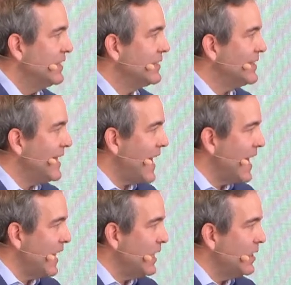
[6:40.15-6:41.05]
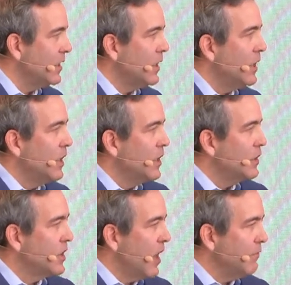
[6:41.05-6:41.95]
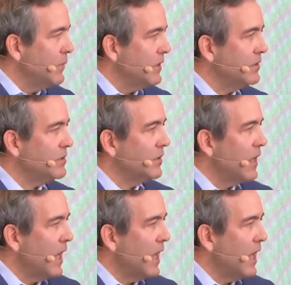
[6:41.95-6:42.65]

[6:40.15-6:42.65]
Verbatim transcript: Today, governments